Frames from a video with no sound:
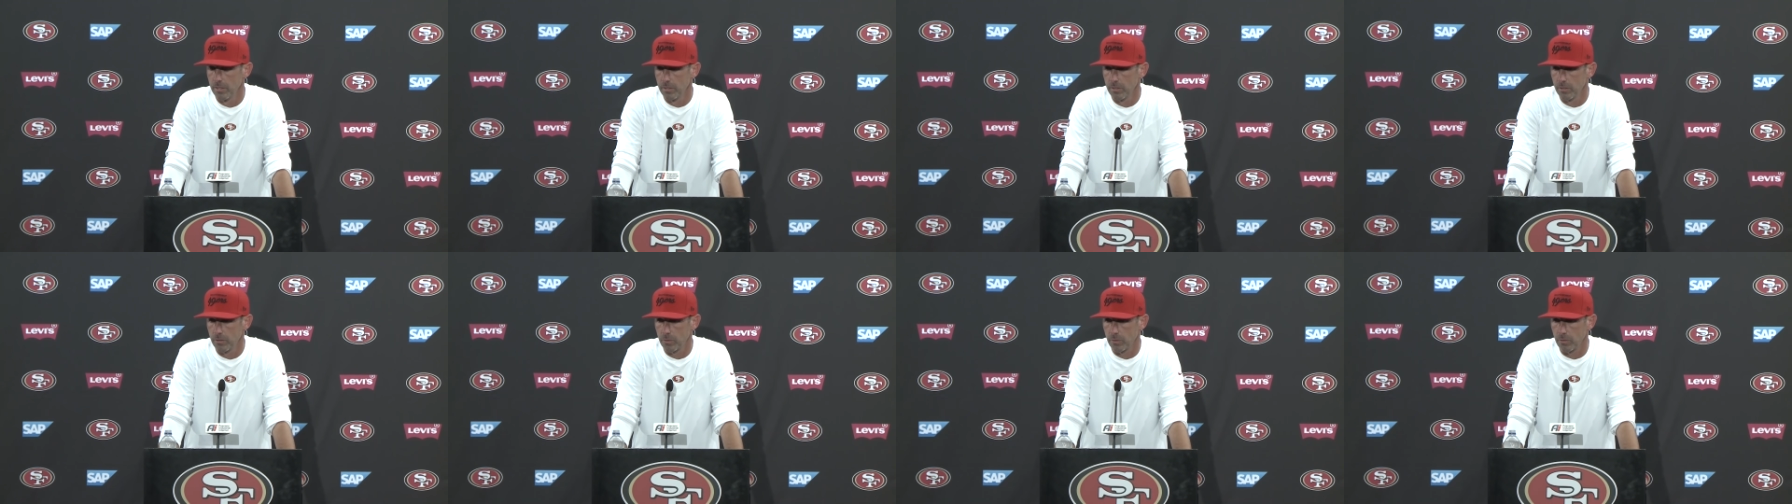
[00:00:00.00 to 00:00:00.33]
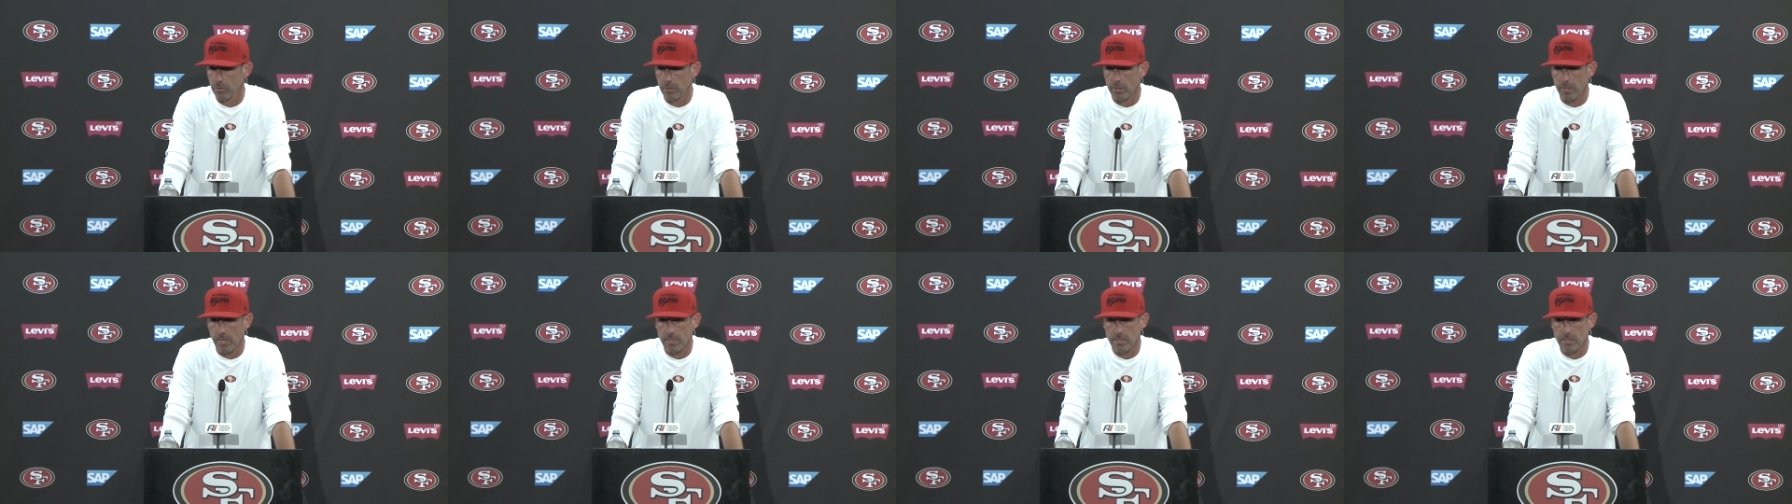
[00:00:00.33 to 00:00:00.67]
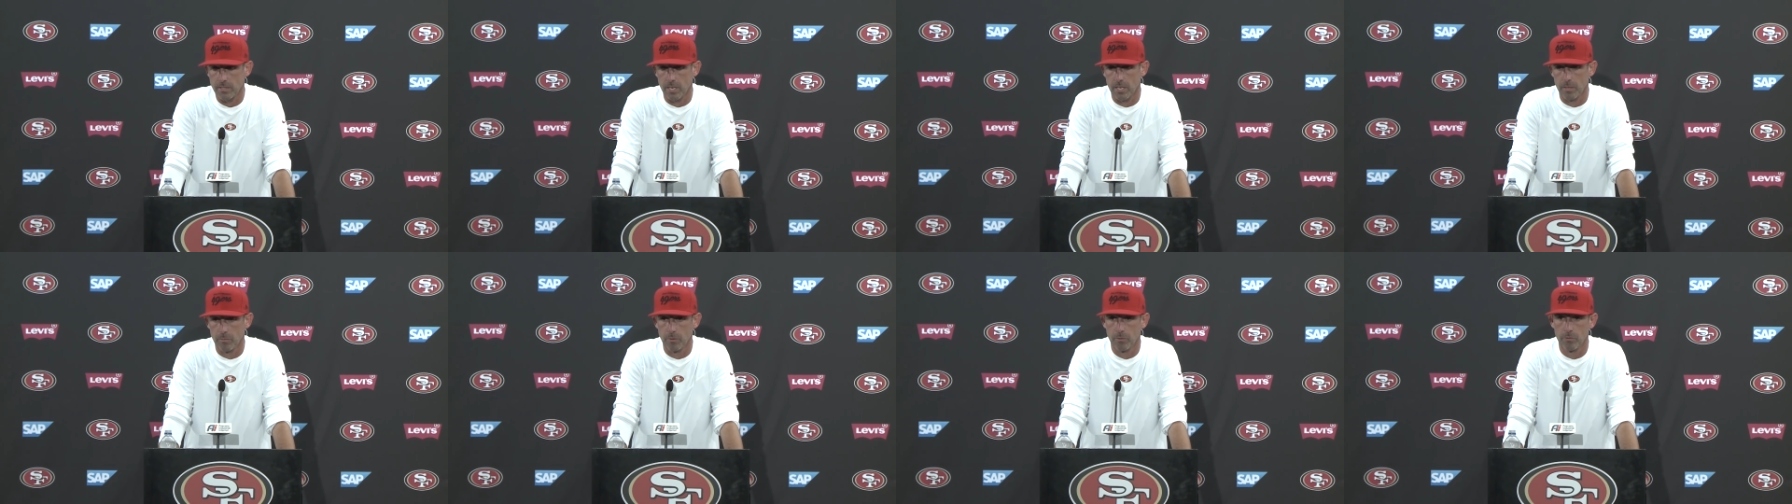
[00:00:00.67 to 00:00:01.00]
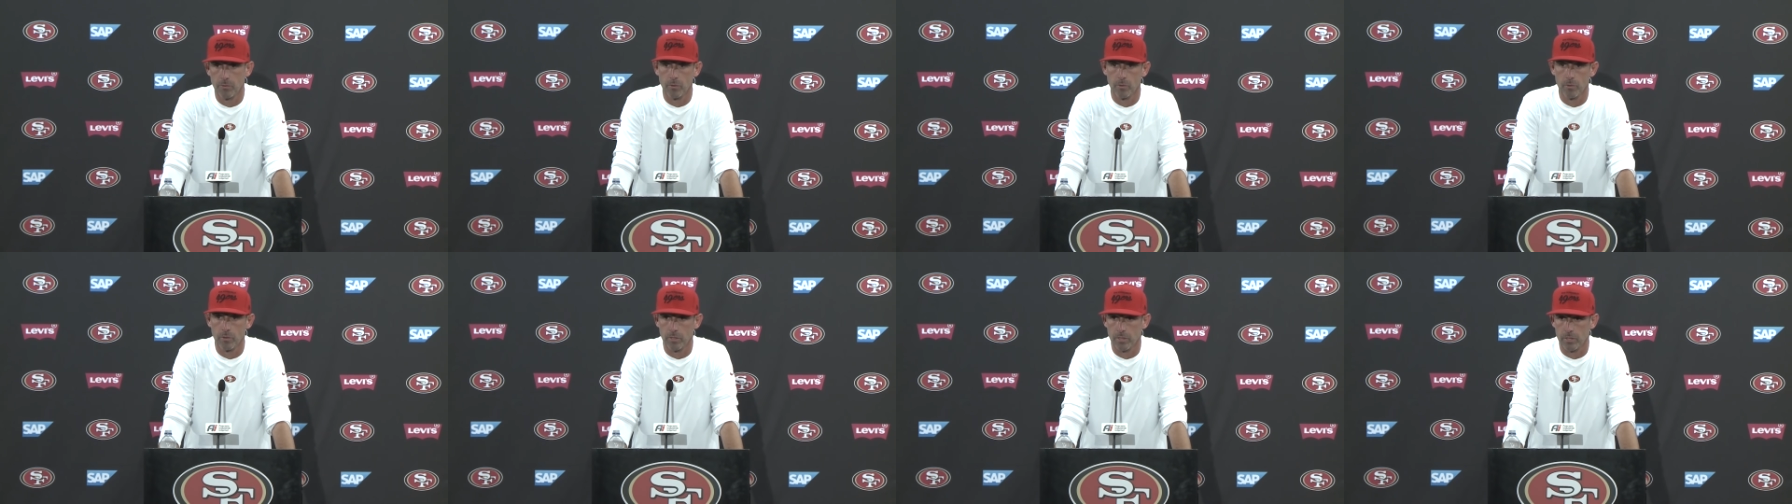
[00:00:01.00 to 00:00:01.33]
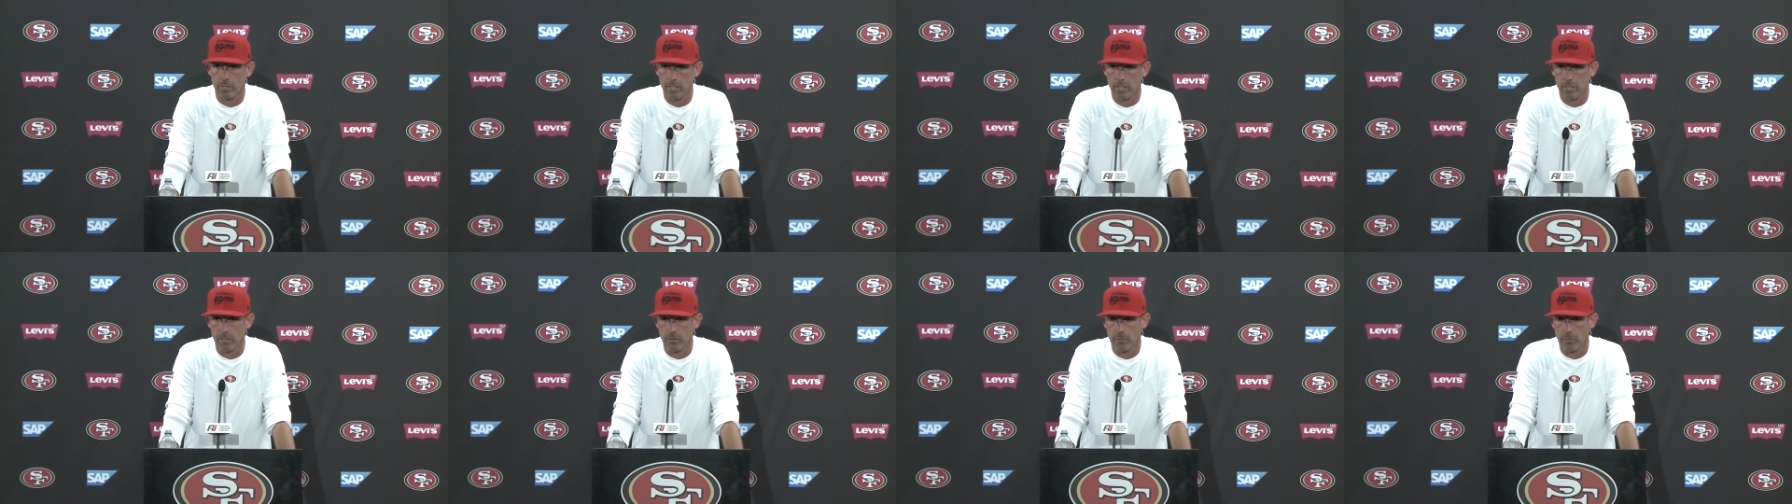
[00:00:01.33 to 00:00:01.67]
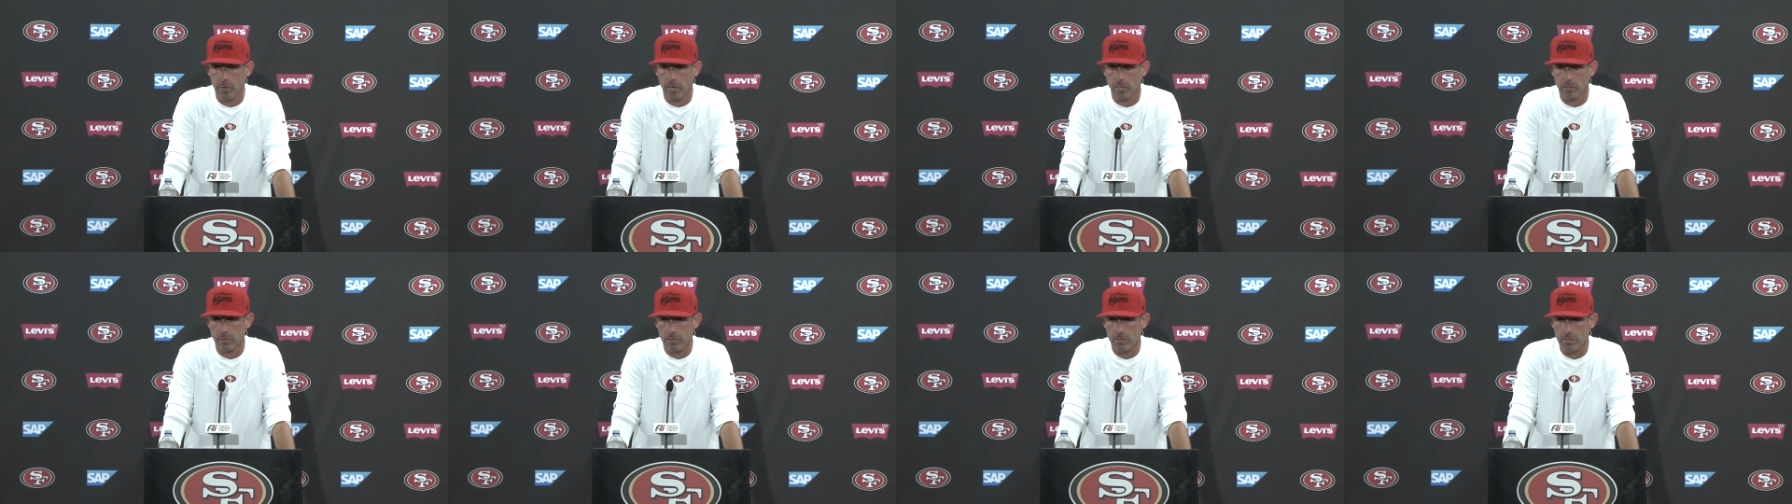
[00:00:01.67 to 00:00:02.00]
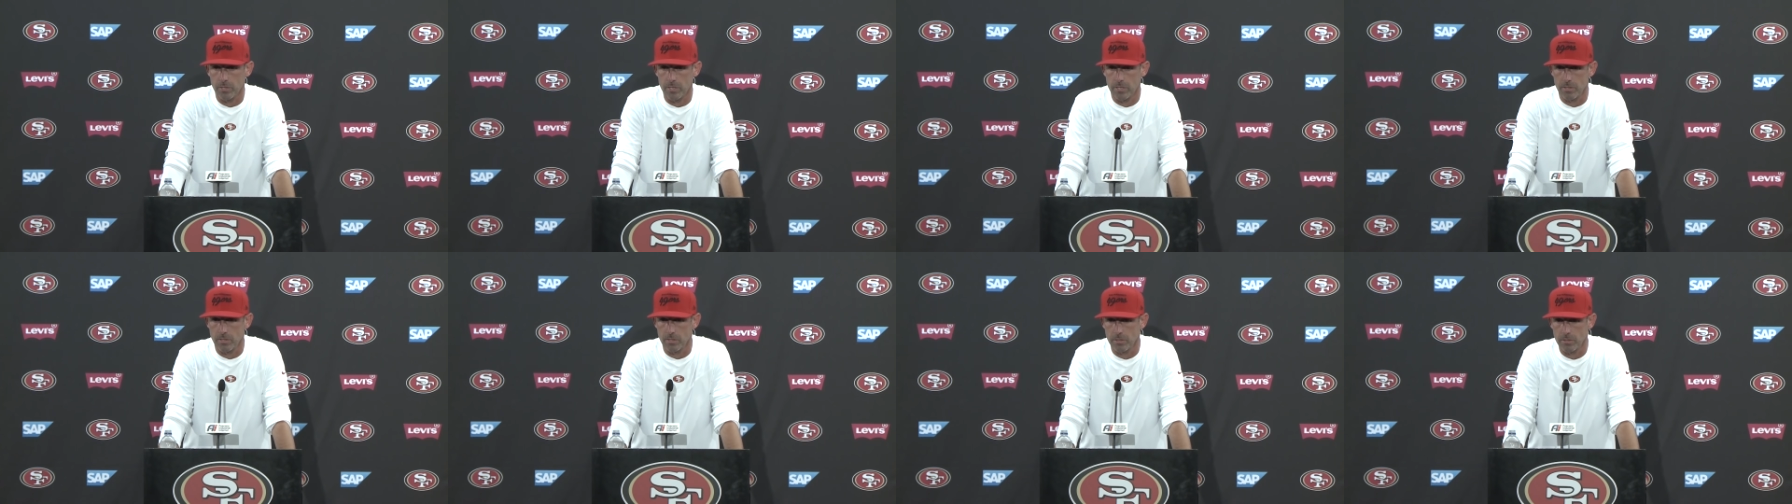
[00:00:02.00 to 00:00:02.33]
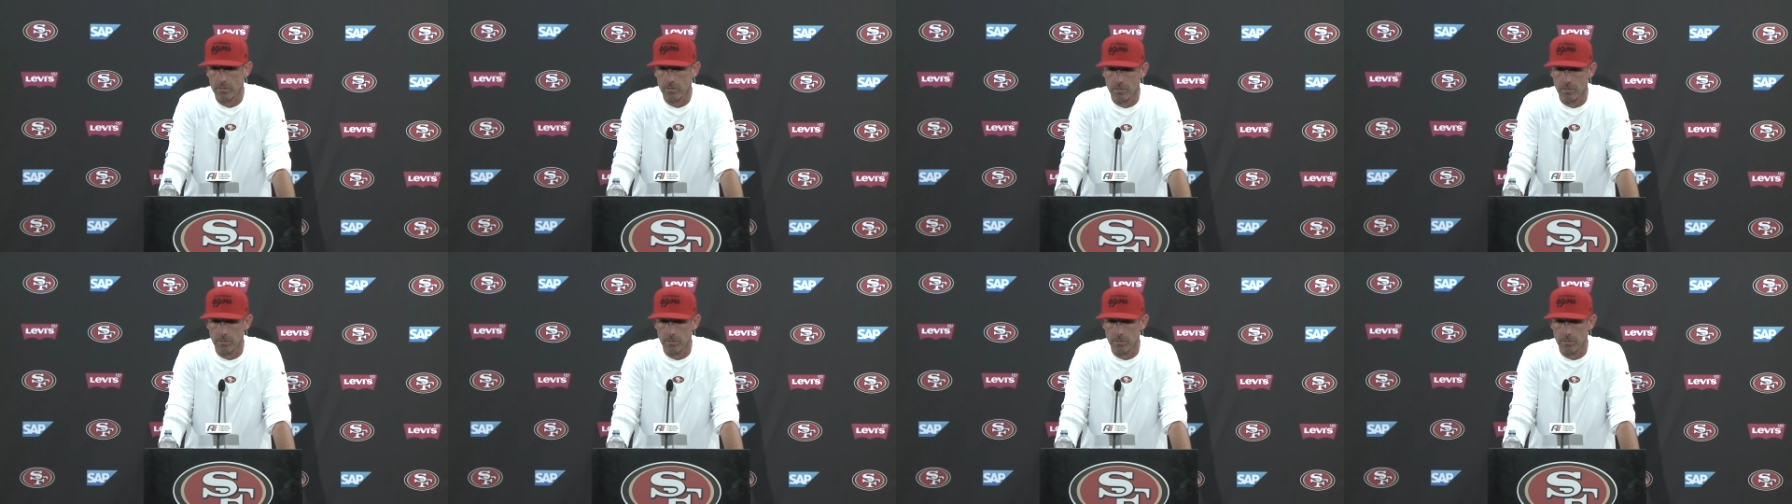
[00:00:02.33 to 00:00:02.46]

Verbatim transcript: this was the last time before we're going to get in the regular season.